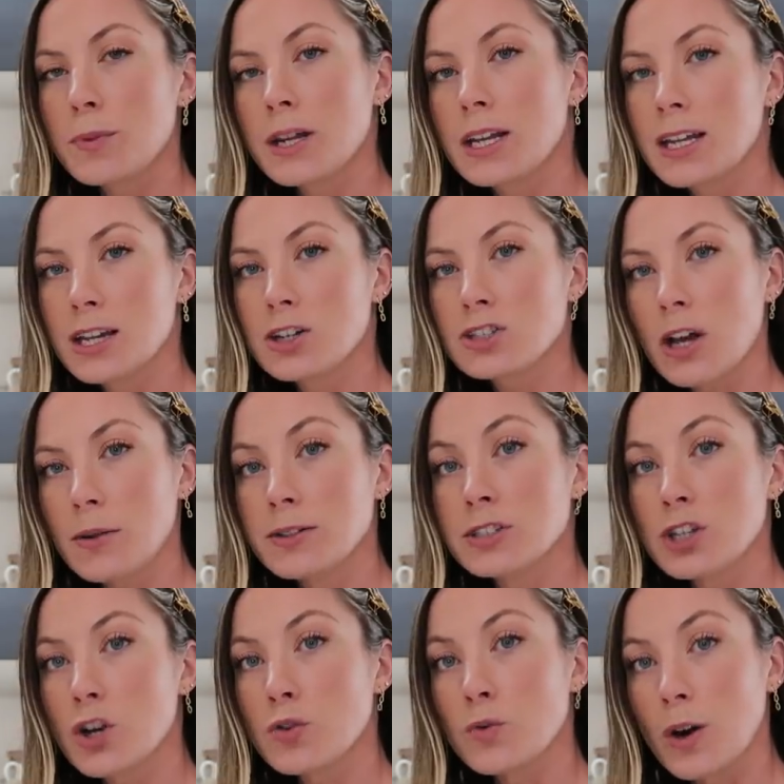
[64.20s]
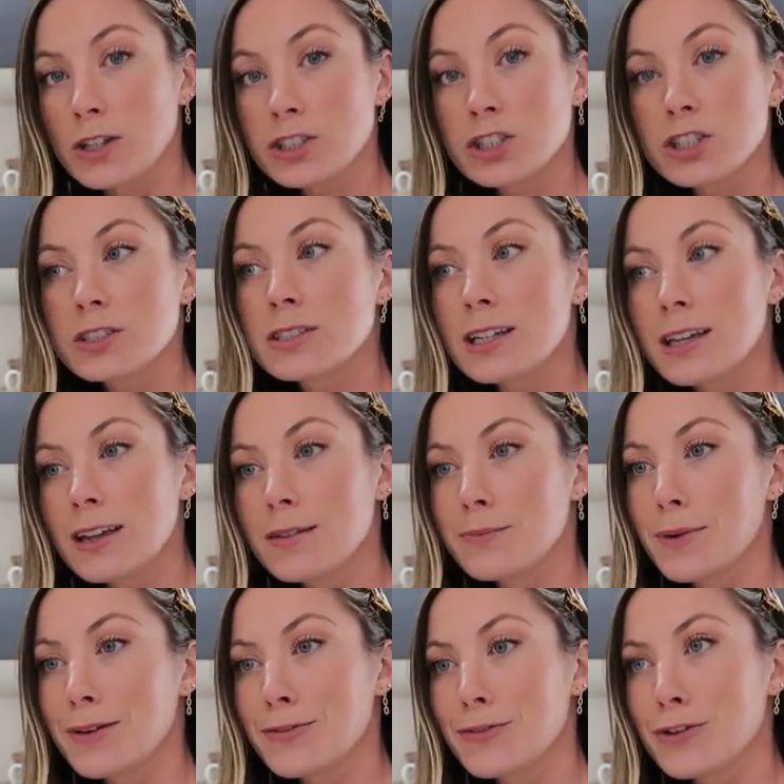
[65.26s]
many years I was so rushed to eat
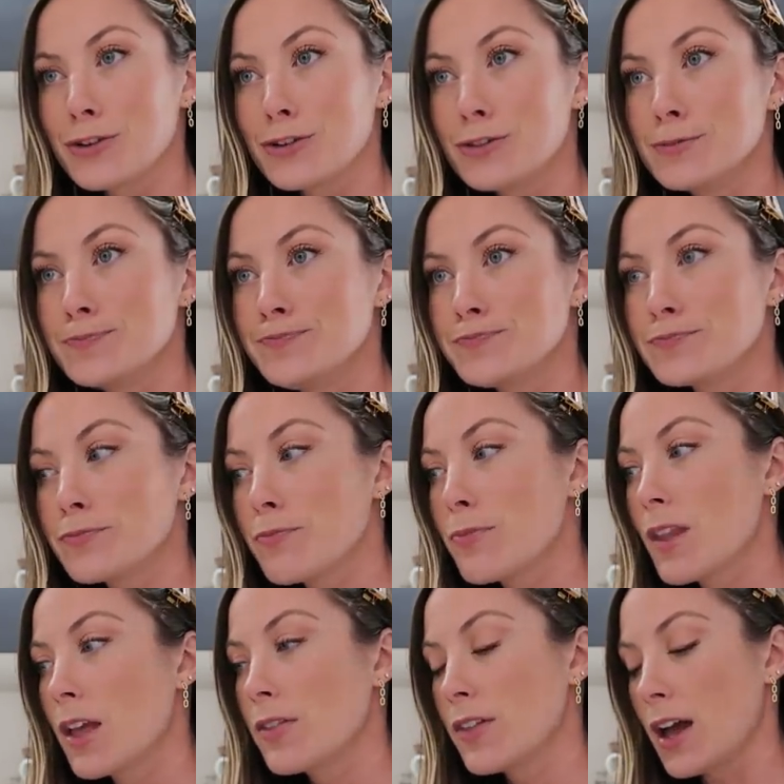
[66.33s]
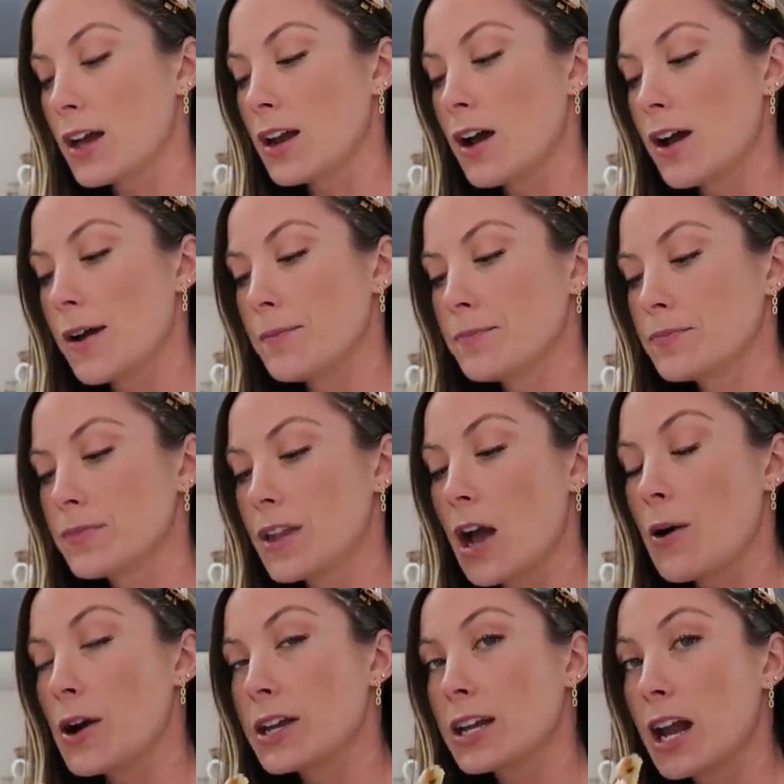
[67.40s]
my food that um,
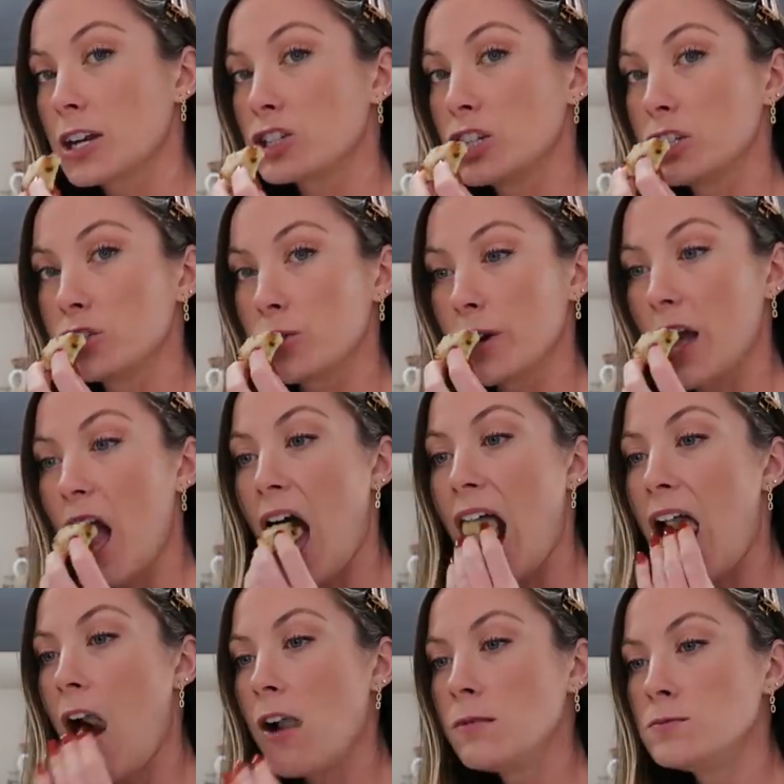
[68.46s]
now I can actually enjoy it.